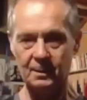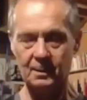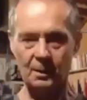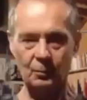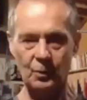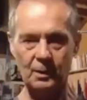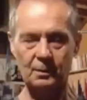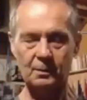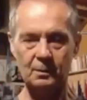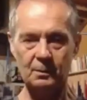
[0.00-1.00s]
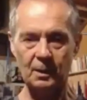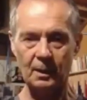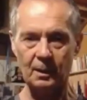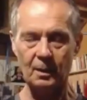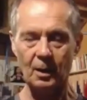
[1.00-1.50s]
And when
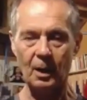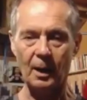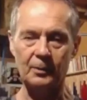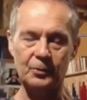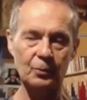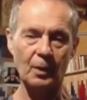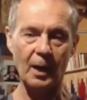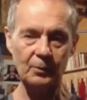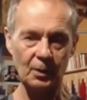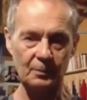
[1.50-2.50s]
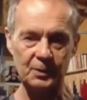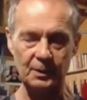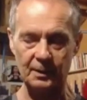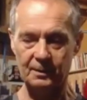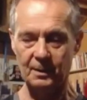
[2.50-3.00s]
they do
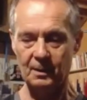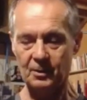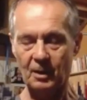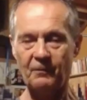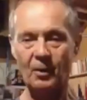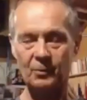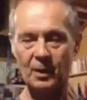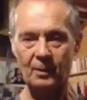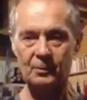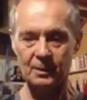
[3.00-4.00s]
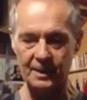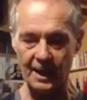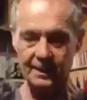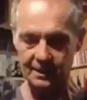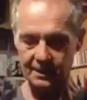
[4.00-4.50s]
autopsy, they found out
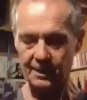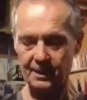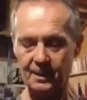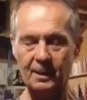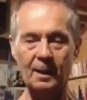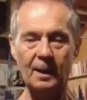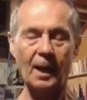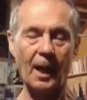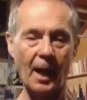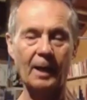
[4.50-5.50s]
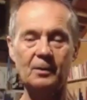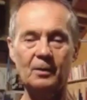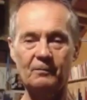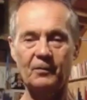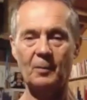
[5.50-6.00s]
that he had
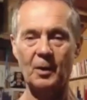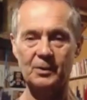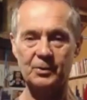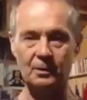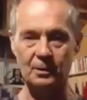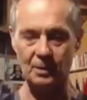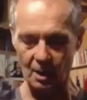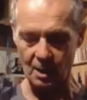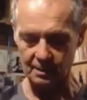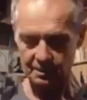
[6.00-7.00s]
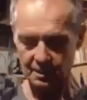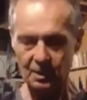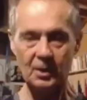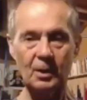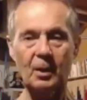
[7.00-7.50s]
inflammation in the heart,
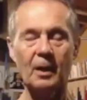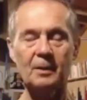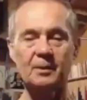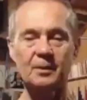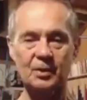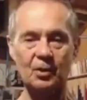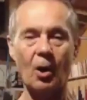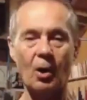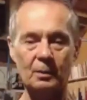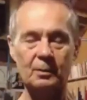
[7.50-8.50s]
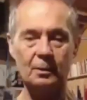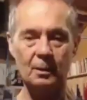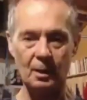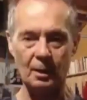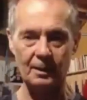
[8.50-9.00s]
he had scarred
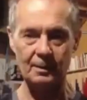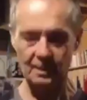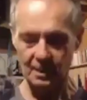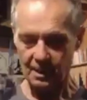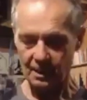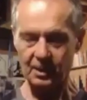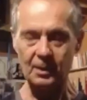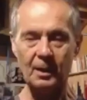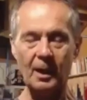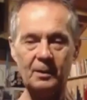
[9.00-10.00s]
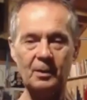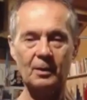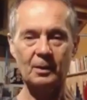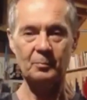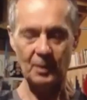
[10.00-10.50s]
heart, he had
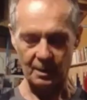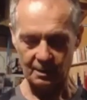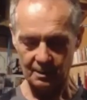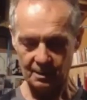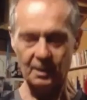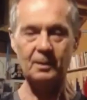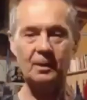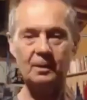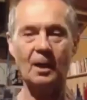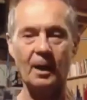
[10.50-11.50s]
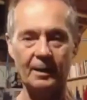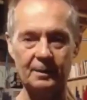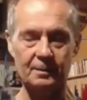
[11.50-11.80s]
arrhythmia, and he died.